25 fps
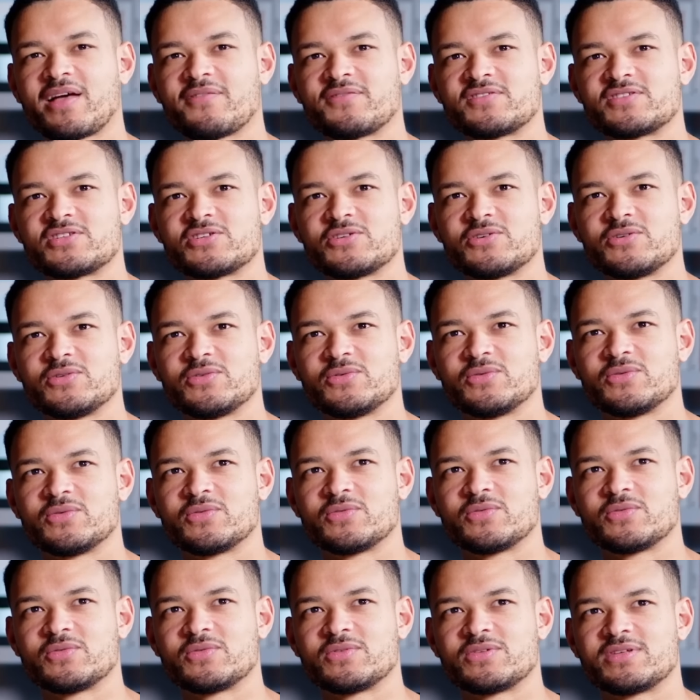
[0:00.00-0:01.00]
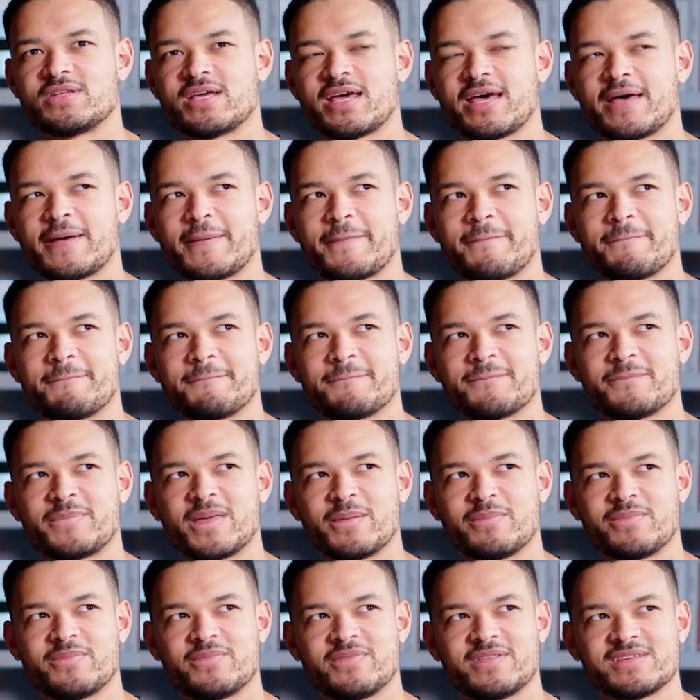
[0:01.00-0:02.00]
have to,
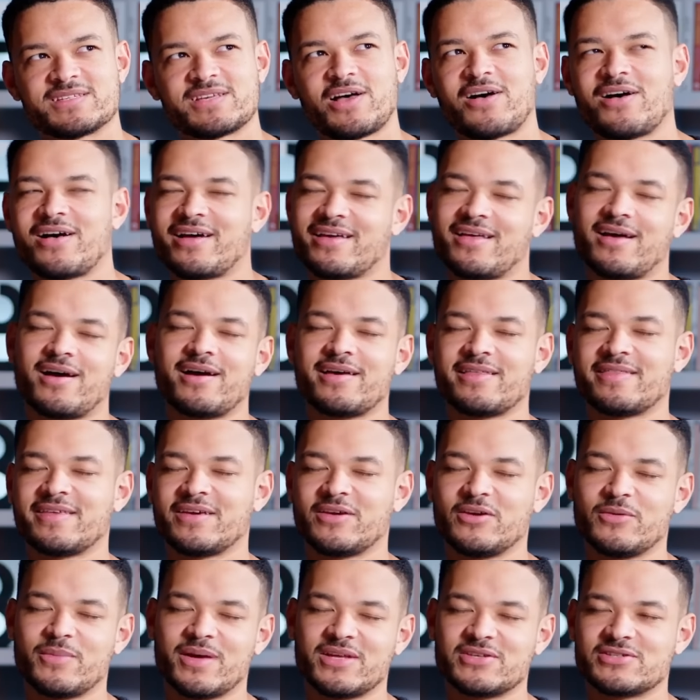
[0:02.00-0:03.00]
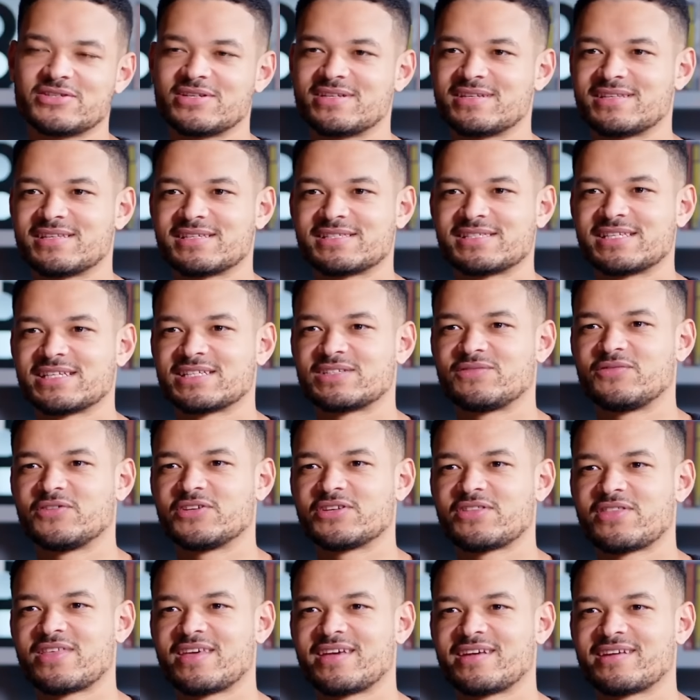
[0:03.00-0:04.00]
this height thing you mentioned, this 6
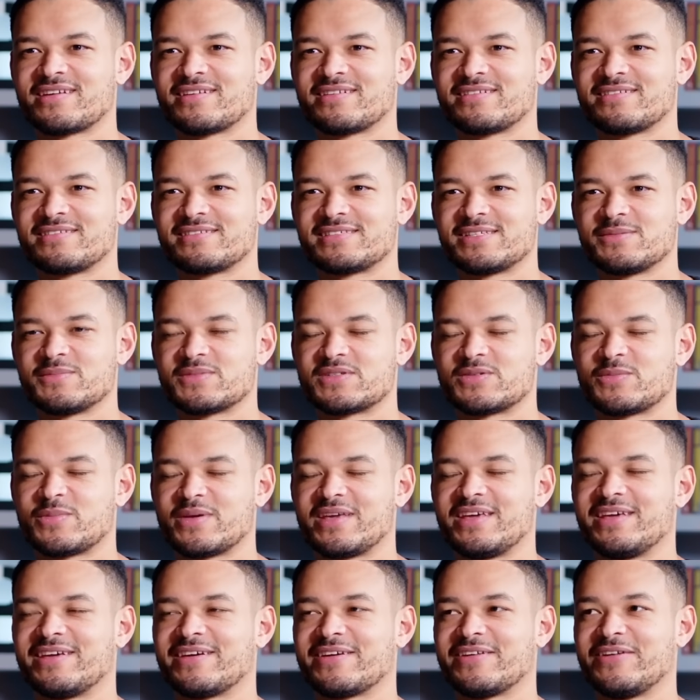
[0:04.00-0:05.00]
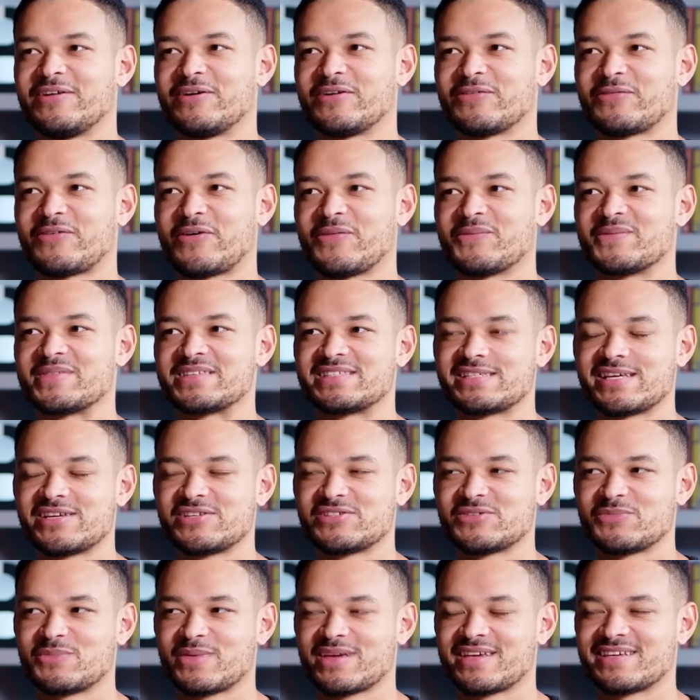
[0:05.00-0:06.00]
foot thing, seems to be a lot of
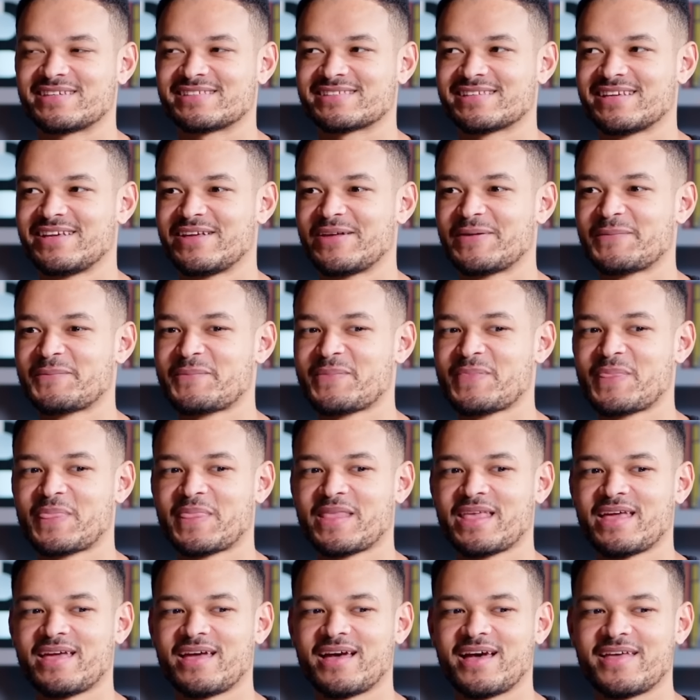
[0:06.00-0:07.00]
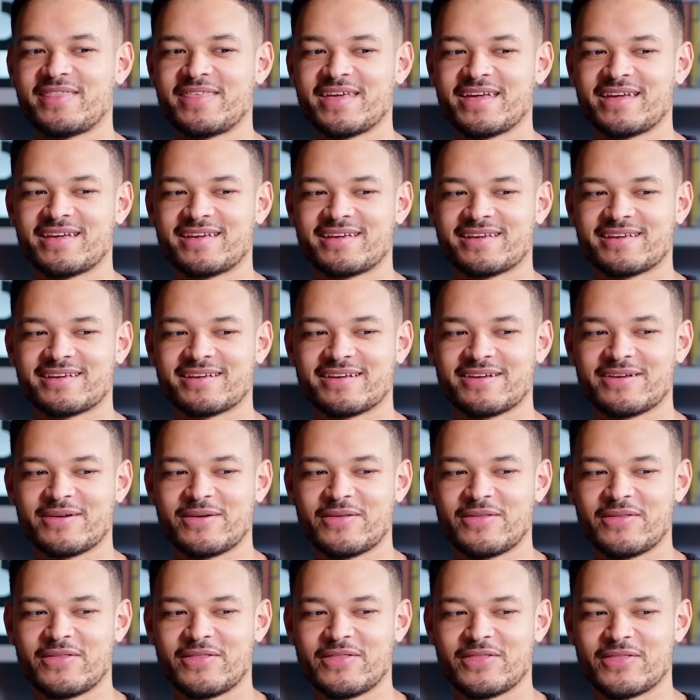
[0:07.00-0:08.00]
conversation because I think
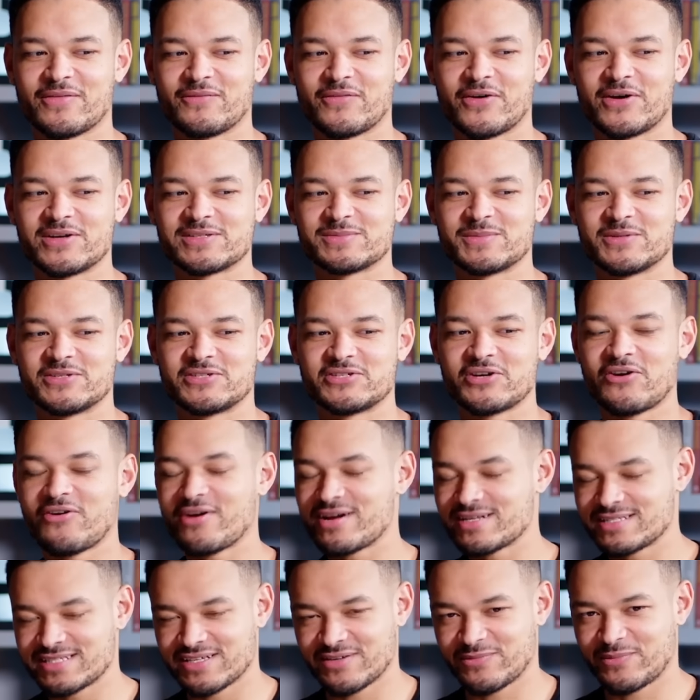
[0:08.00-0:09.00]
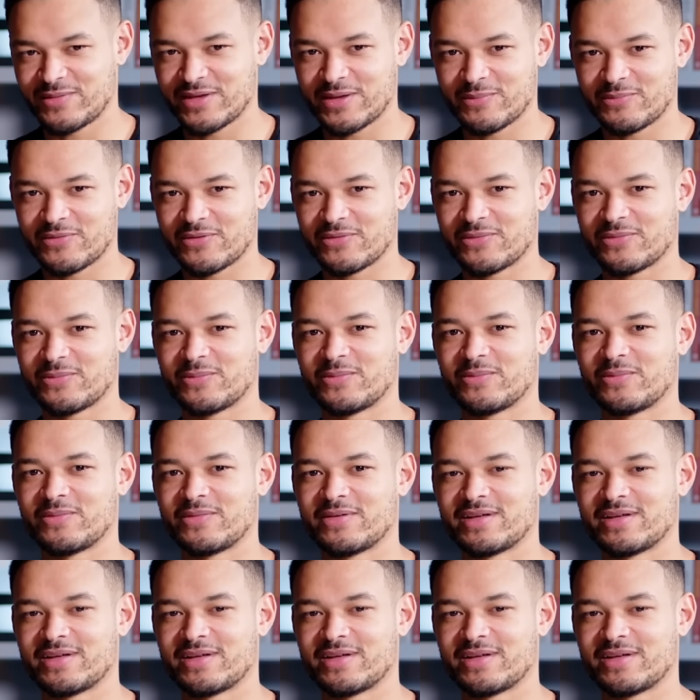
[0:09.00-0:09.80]
the vast majority of people,